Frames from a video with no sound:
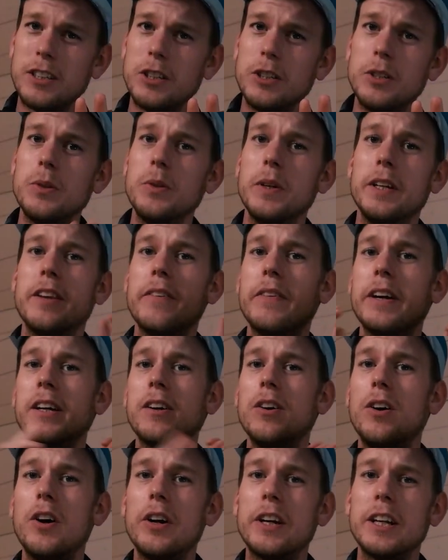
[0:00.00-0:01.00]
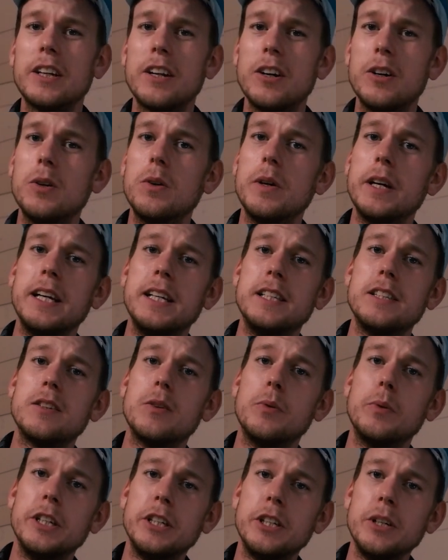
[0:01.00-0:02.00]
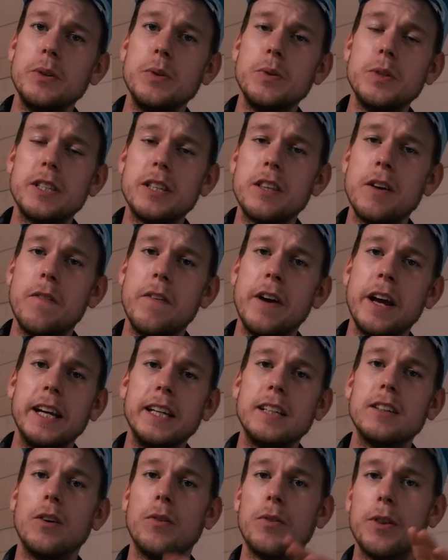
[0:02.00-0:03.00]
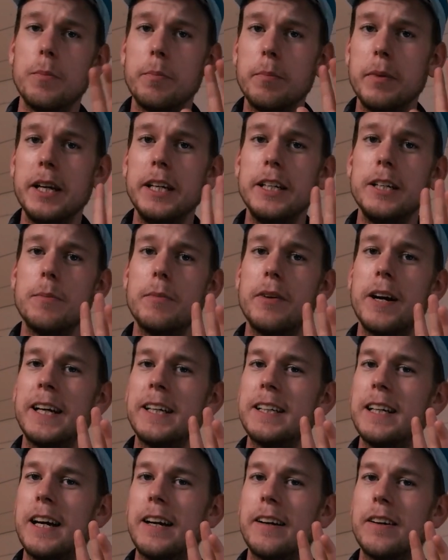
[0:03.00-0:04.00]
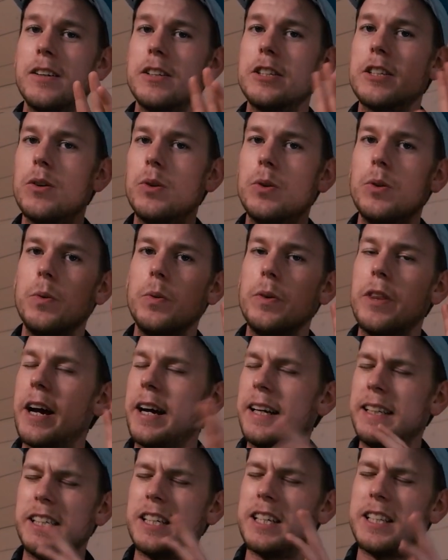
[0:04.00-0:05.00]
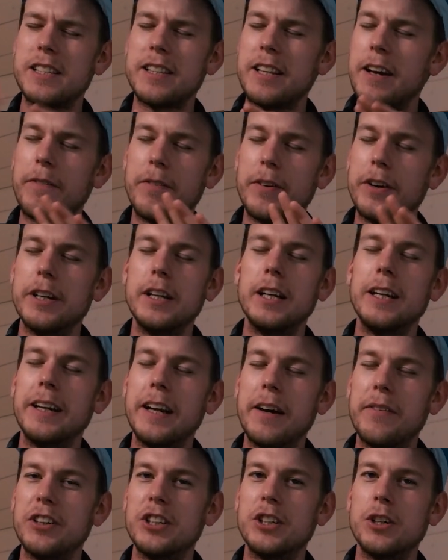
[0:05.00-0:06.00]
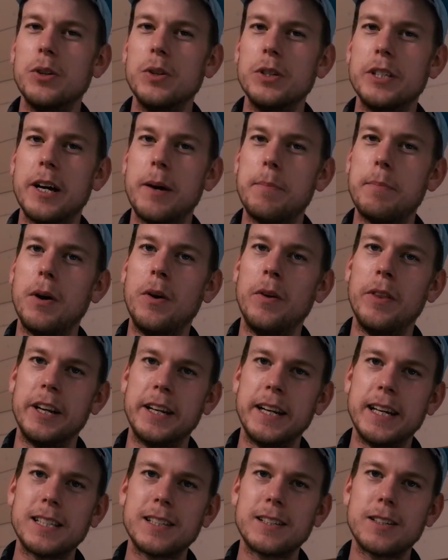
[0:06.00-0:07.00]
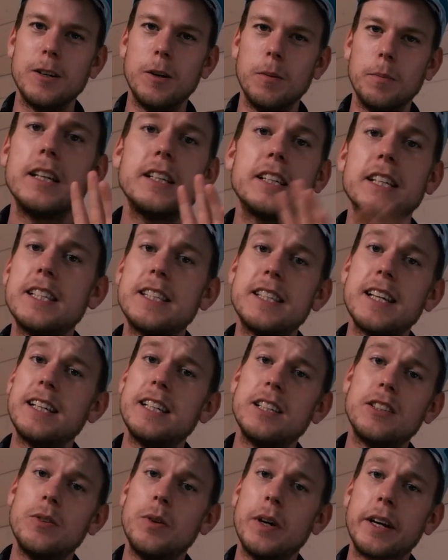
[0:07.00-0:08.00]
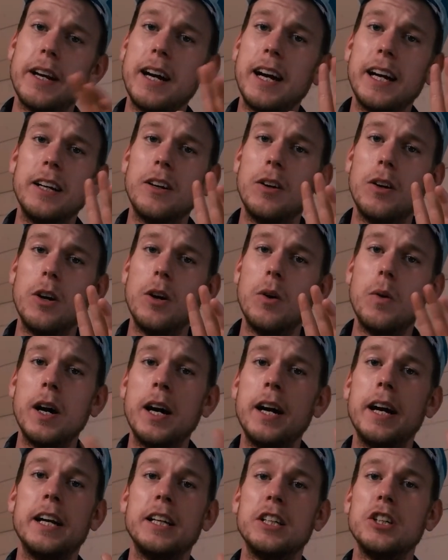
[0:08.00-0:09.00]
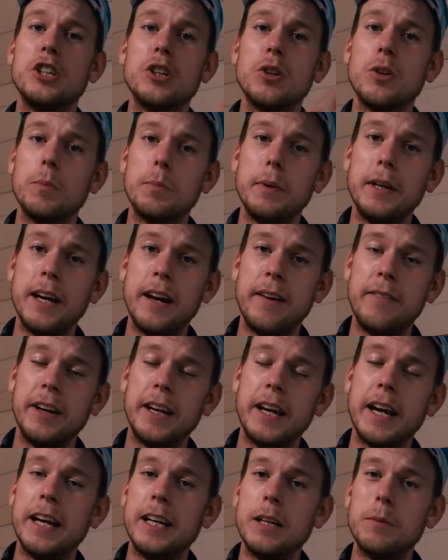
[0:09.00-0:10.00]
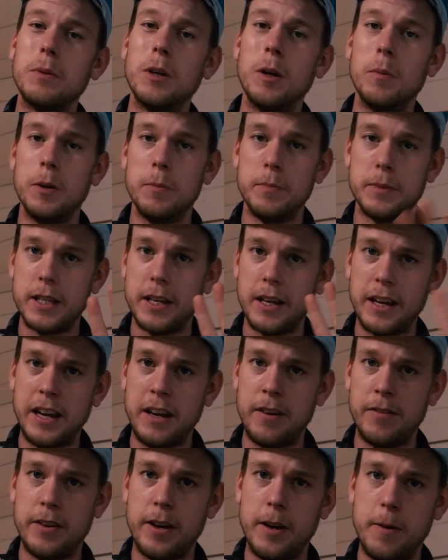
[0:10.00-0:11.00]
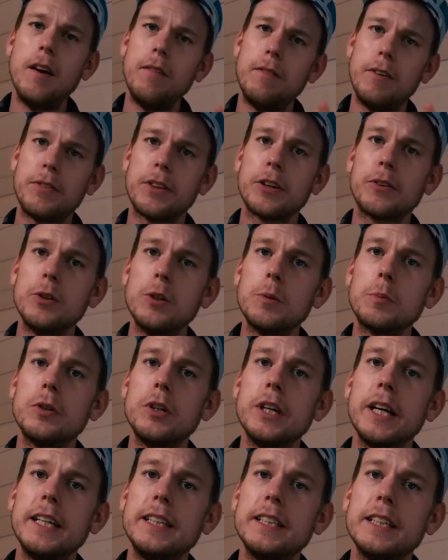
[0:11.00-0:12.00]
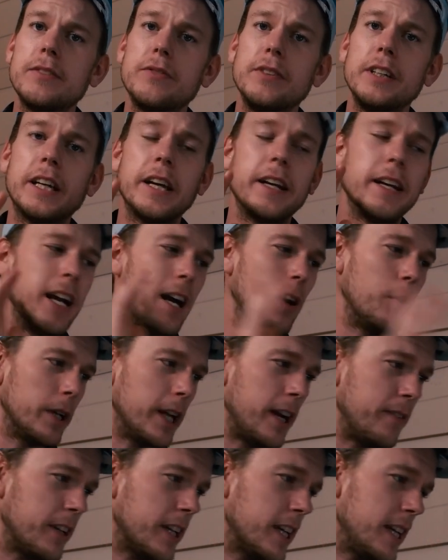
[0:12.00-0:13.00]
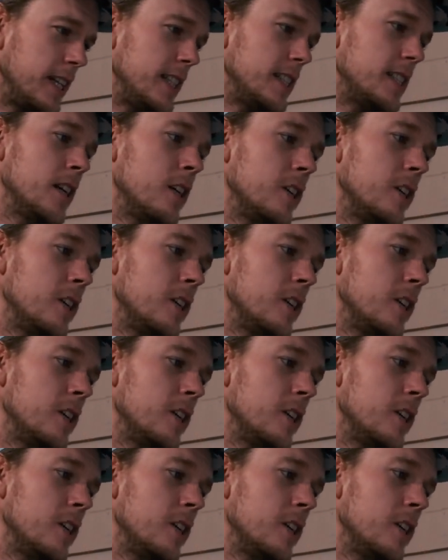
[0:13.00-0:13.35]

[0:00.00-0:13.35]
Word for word: to do in the recording though is to reduce the weight of the medium rectangle so that it just definitely never shows up on the desktop. Just set it to a 9 or lower and you shouldn't be having any problems ever. With the group created we can now navigate